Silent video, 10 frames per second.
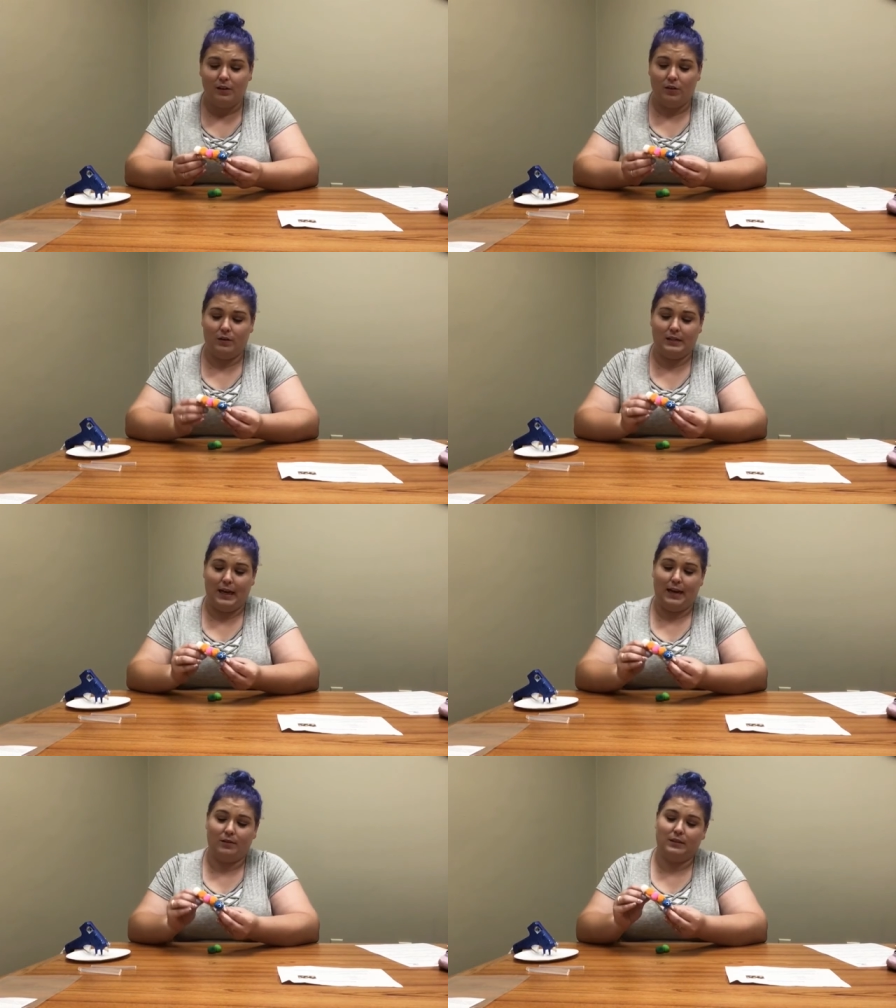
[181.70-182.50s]
You can
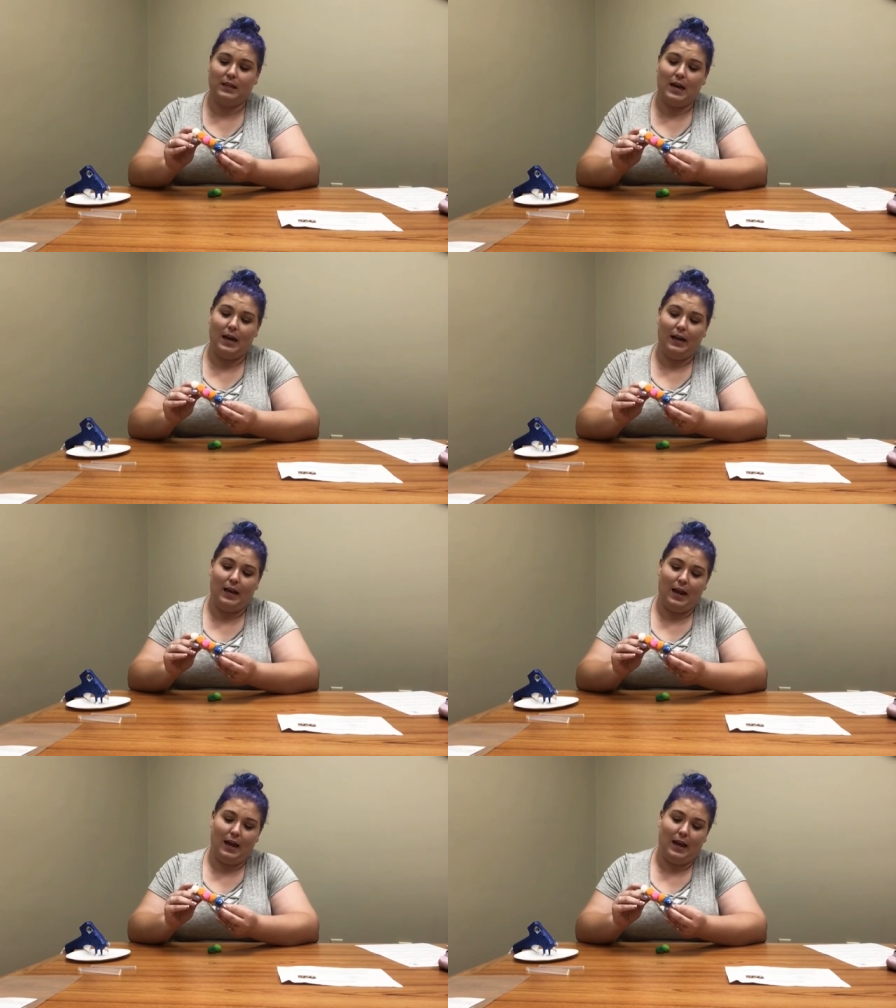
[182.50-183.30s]
take it outside
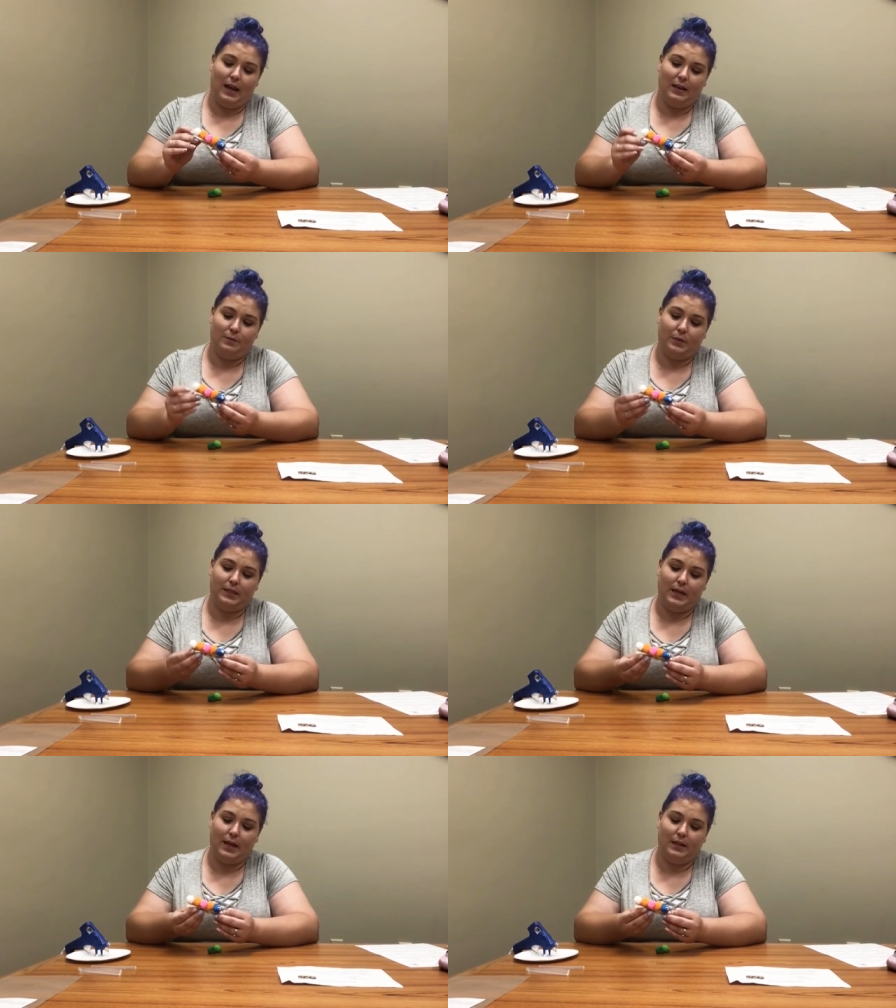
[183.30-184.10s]
and
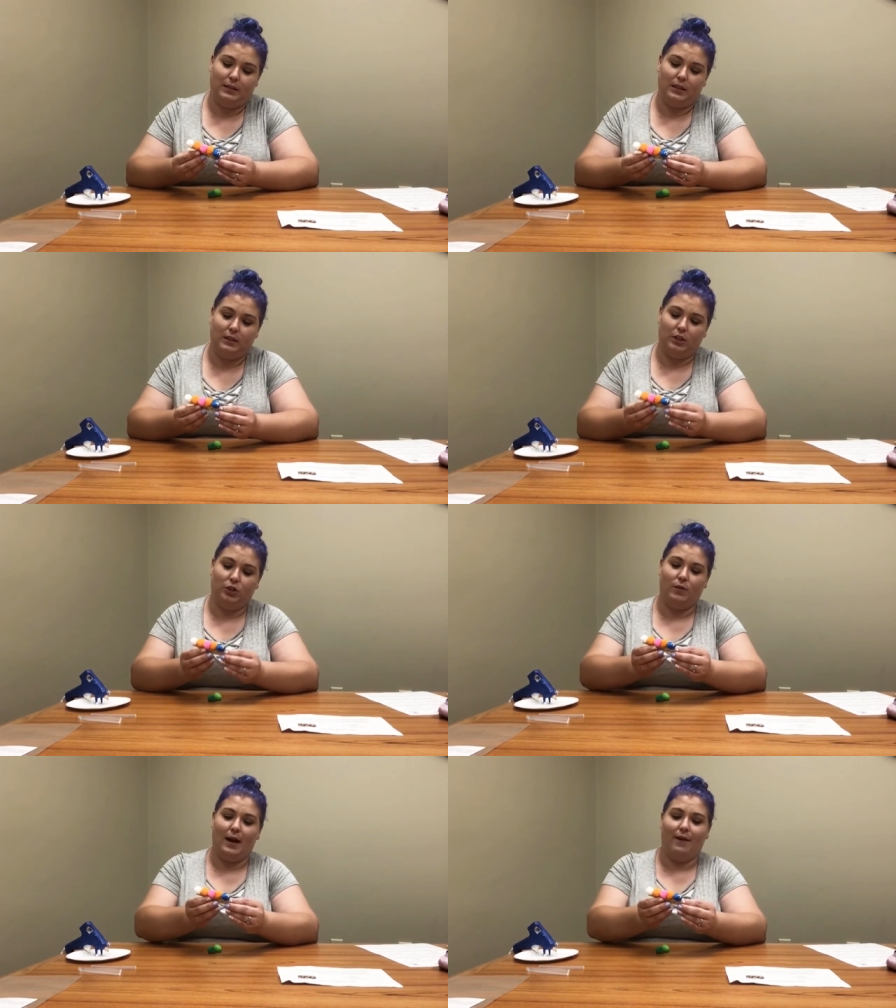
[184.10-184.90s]
pretend
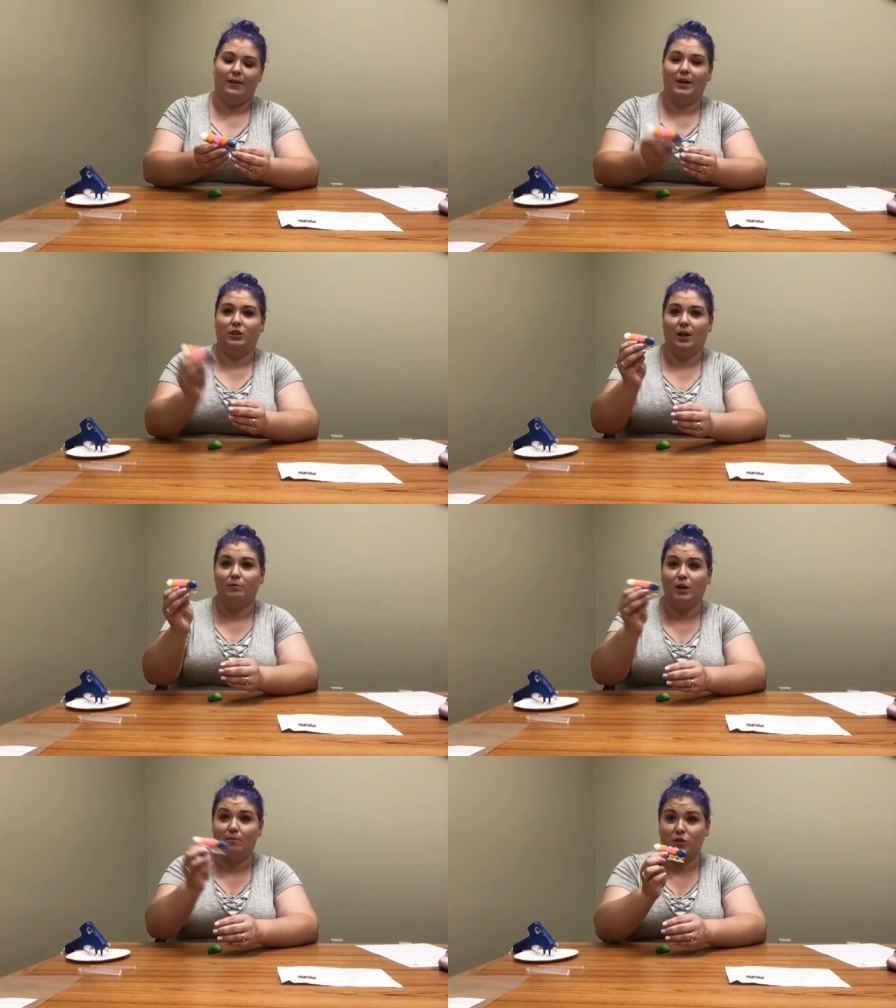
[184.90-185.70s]
to have it
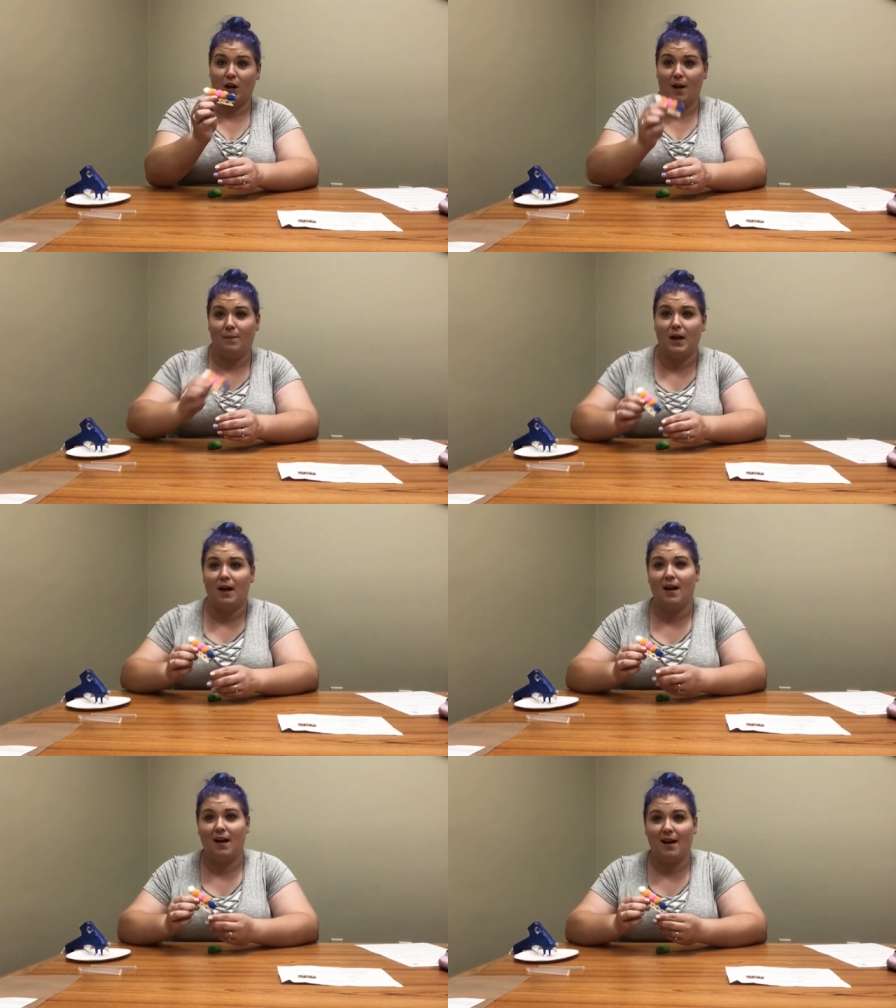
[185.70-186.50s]
chomp, chomp,
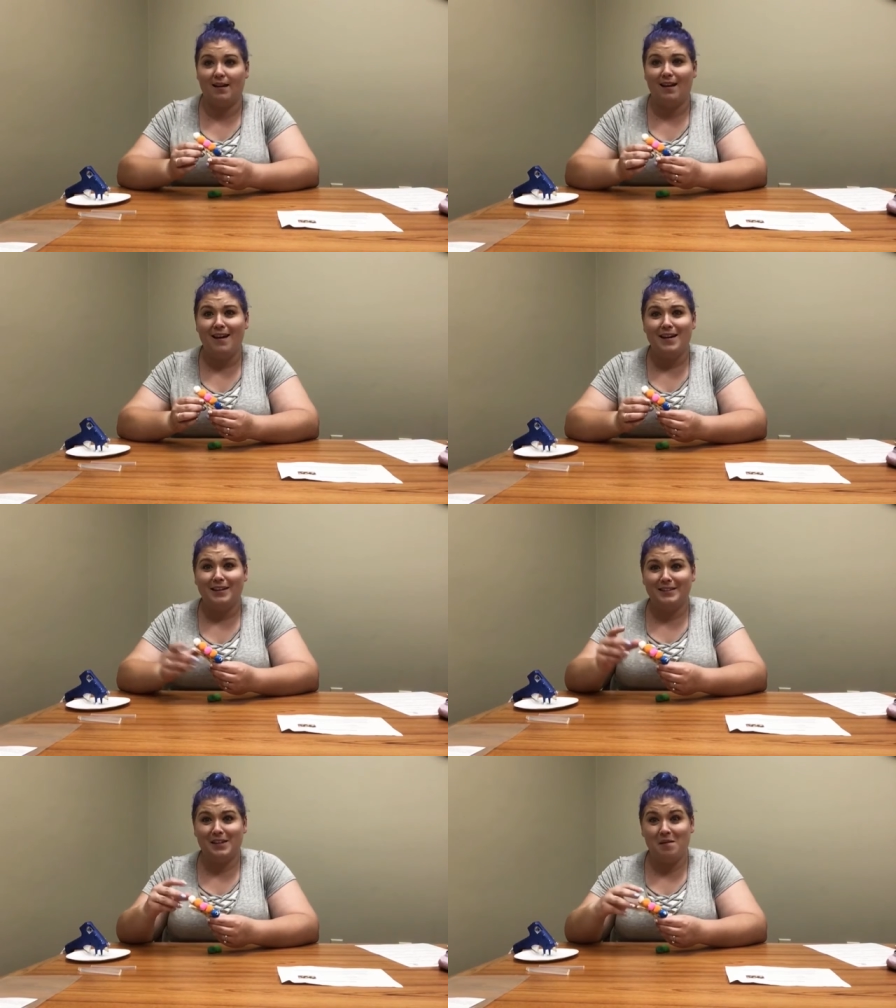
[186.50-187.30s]
chomp on
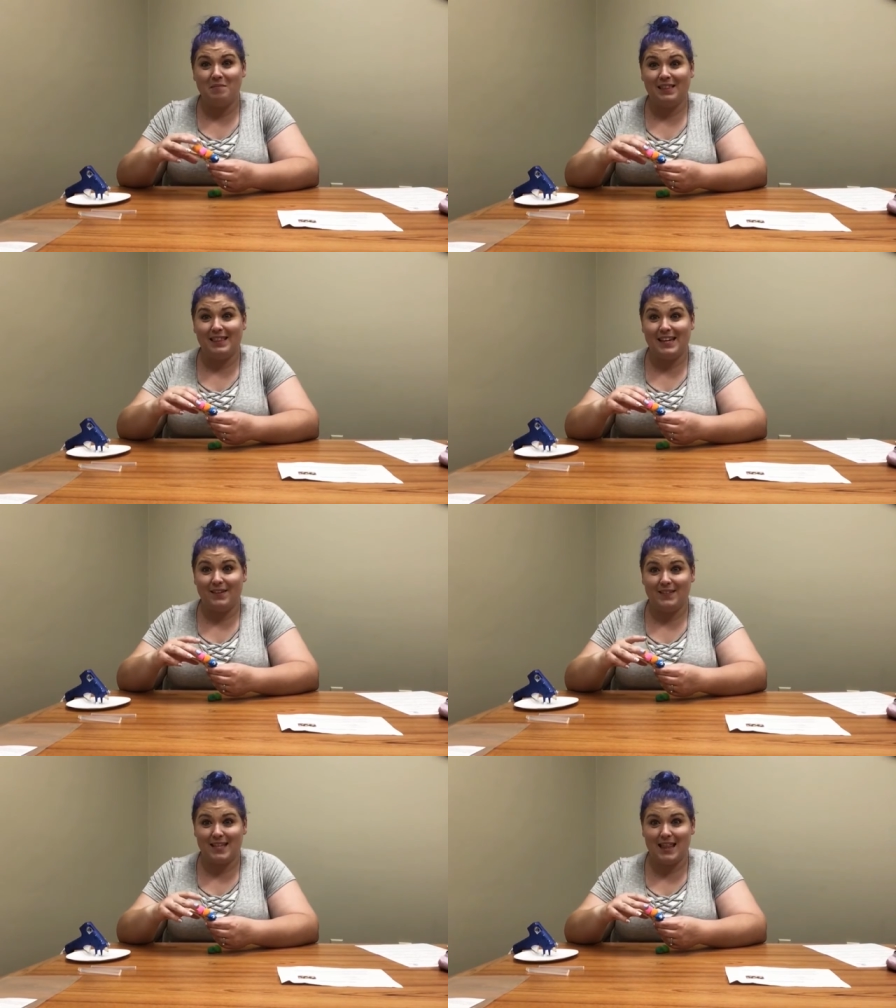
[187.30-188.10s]
some
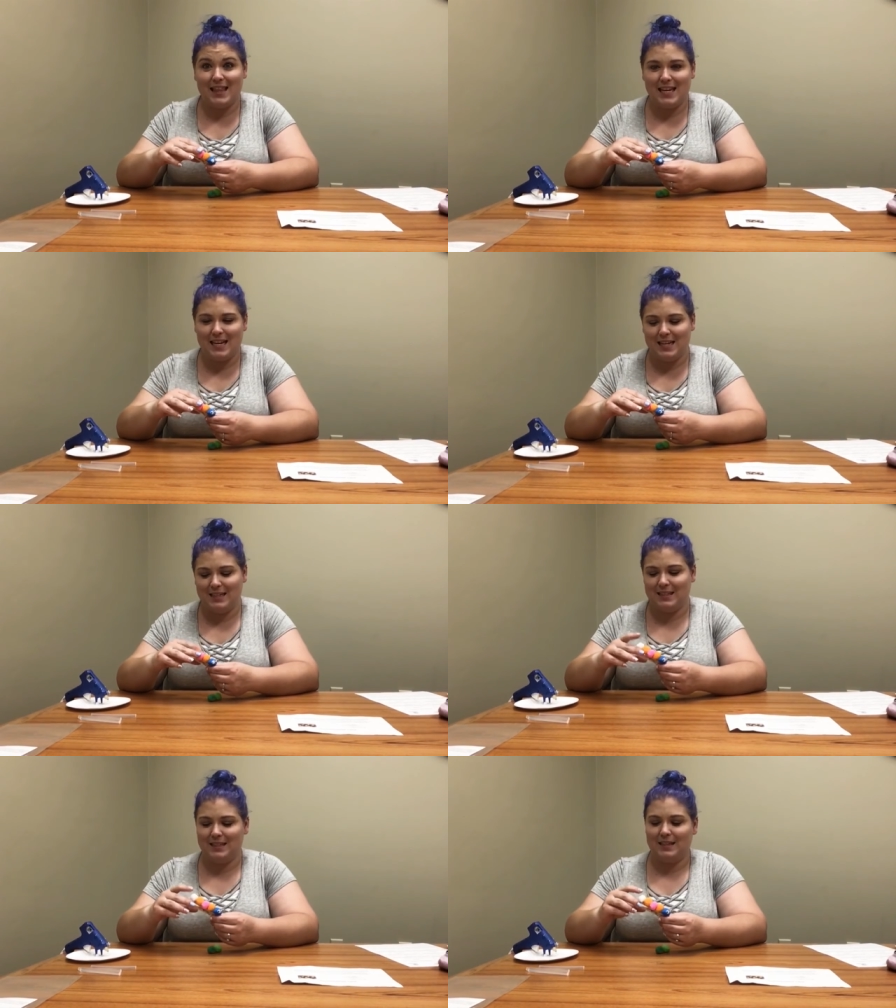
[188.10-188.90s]
leaves and
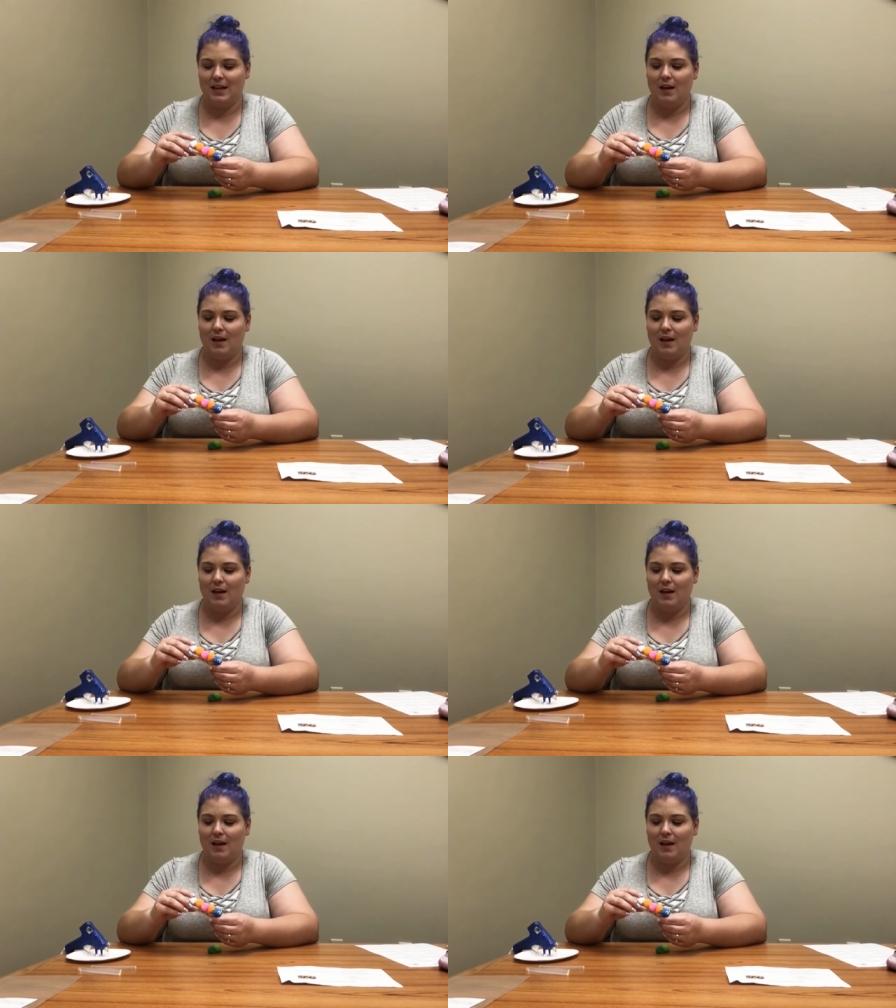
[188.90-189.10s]
things.